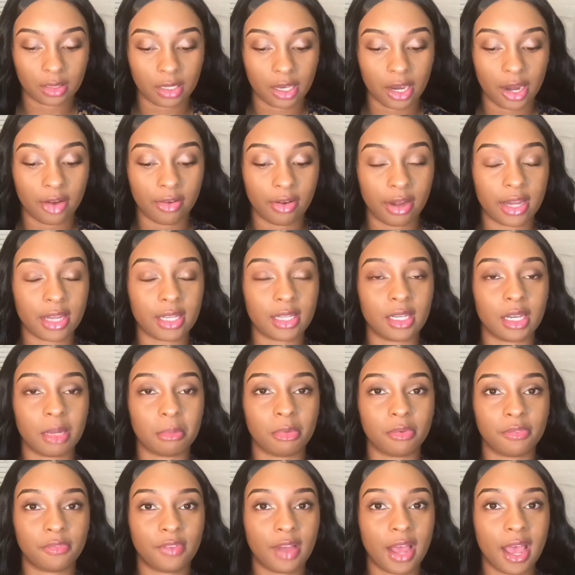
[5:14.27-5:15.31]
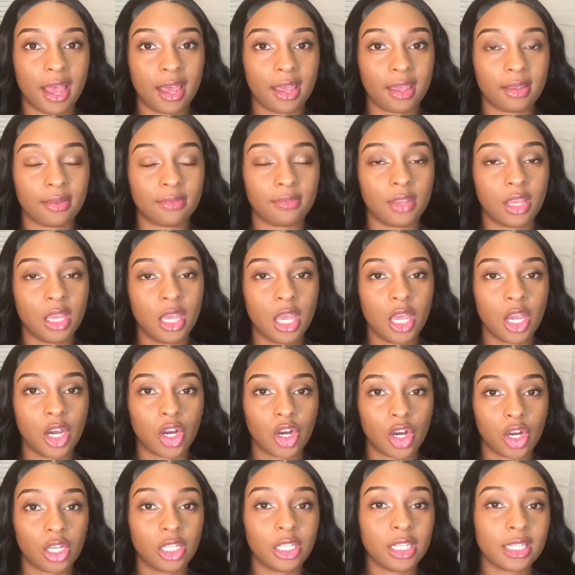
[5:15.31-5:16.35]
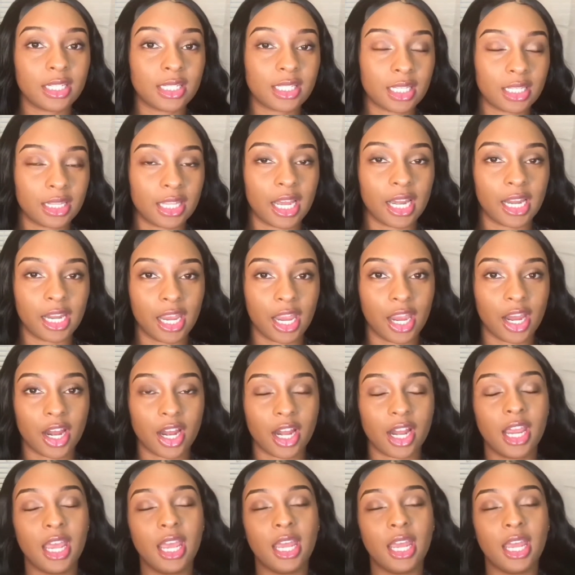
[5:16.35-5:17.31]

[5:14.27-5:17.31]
All right, number 5, curling synthetic hair.